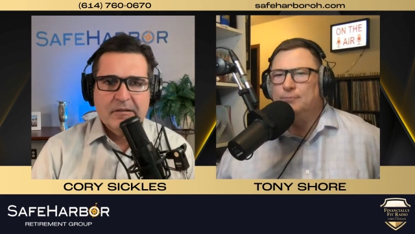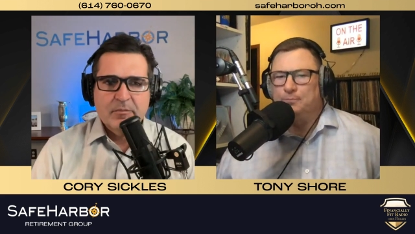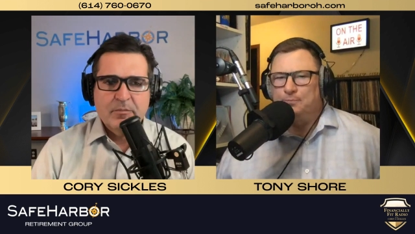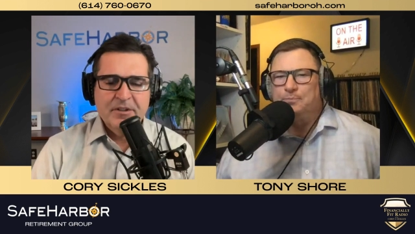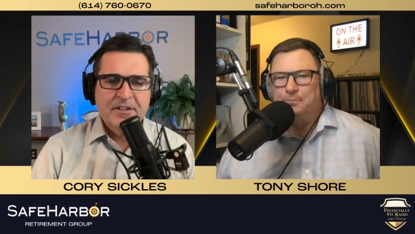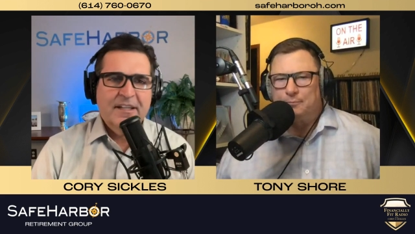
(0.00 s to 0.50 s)

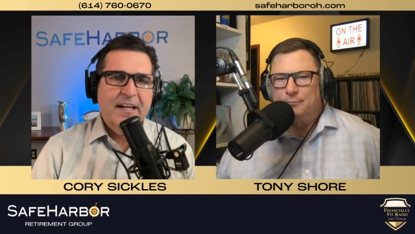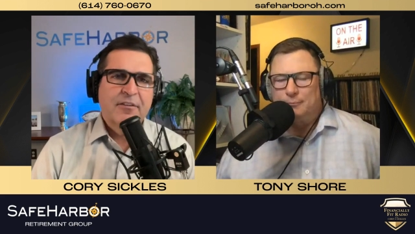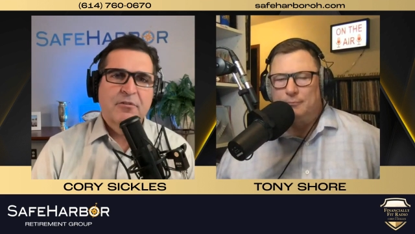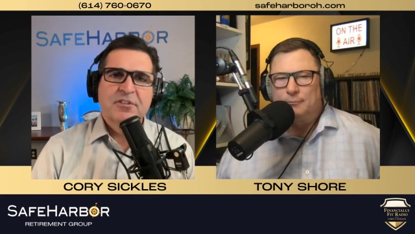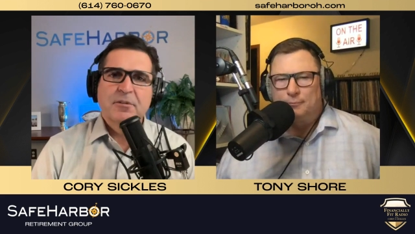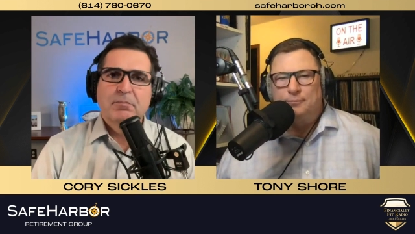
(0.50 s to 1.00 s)
Speaker 1: put
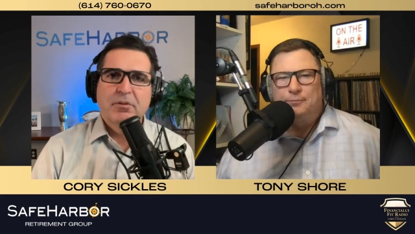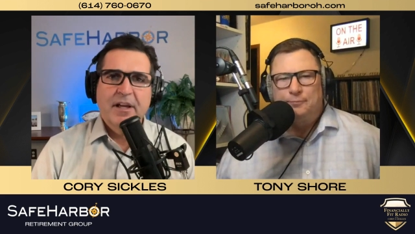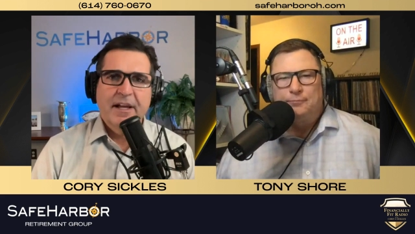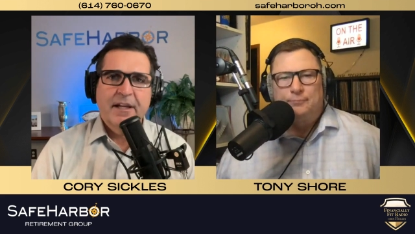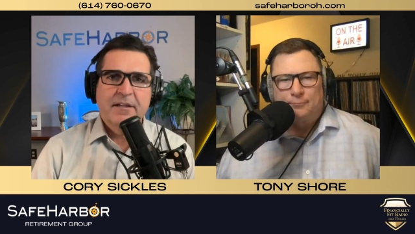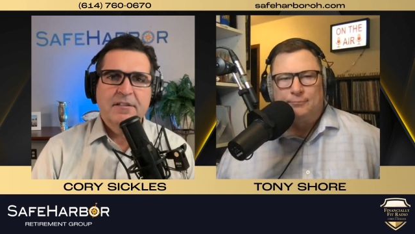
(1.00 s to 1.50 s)
together some
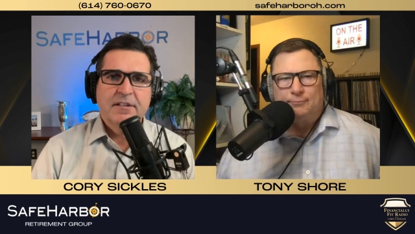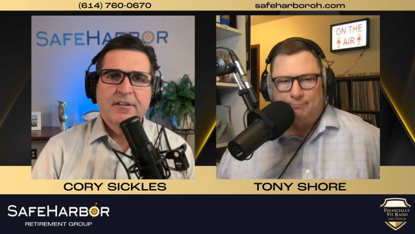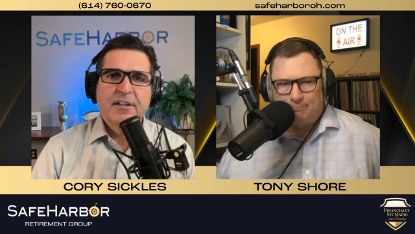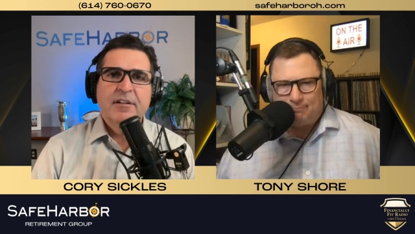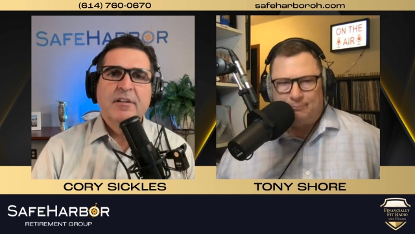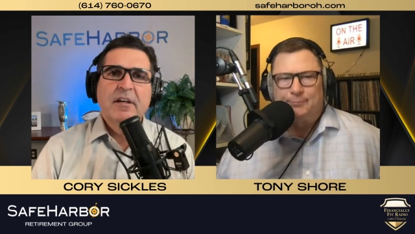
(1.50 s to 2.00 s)
plans. And
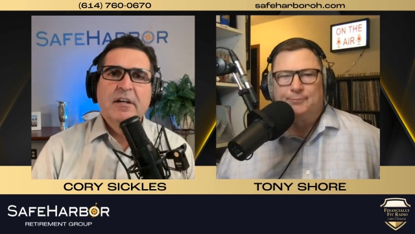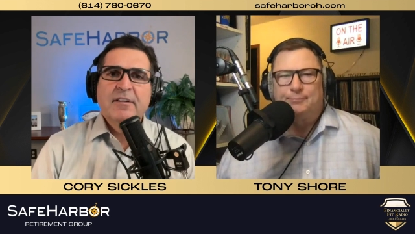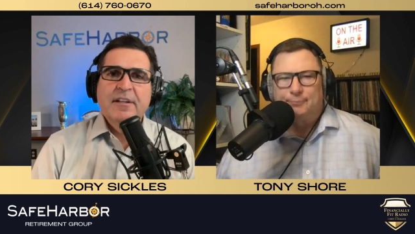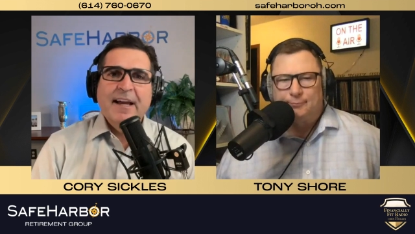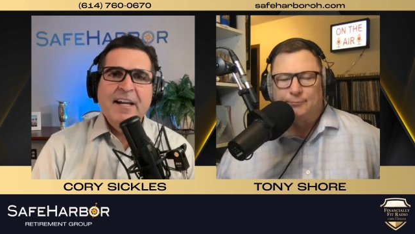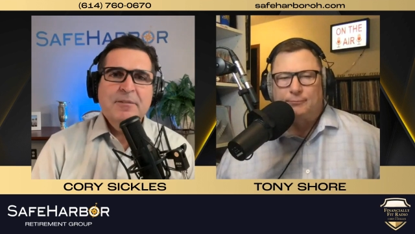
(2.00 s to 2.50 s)
then
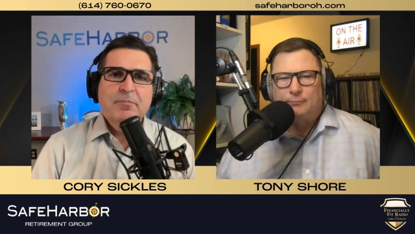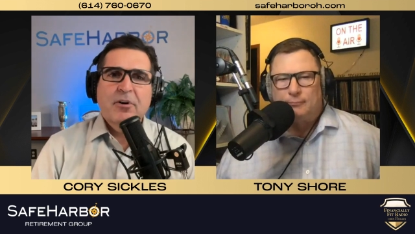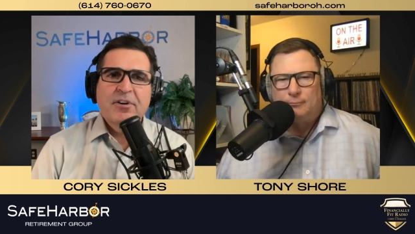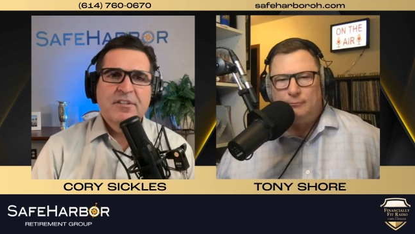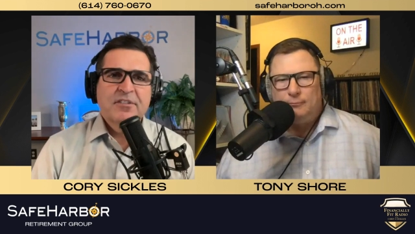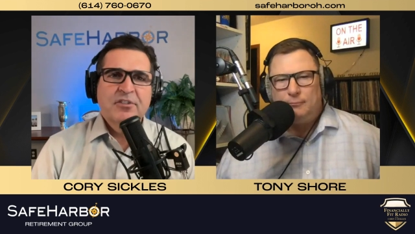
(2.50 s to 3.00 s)
the nice
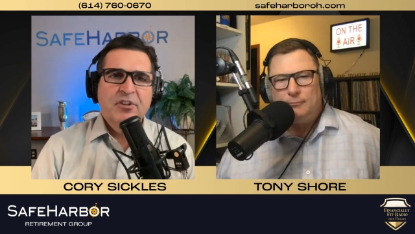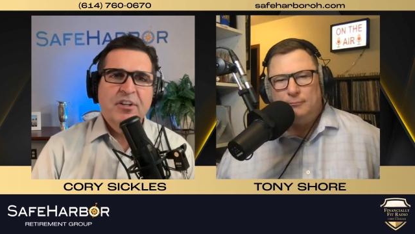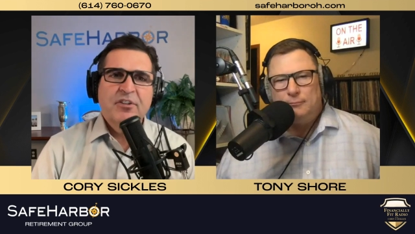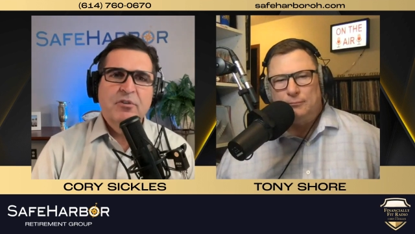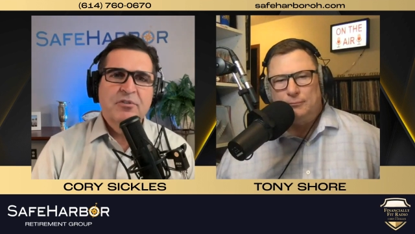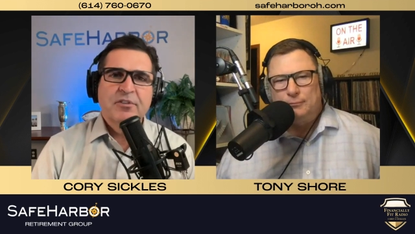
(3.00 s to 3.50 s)
part is, is you can use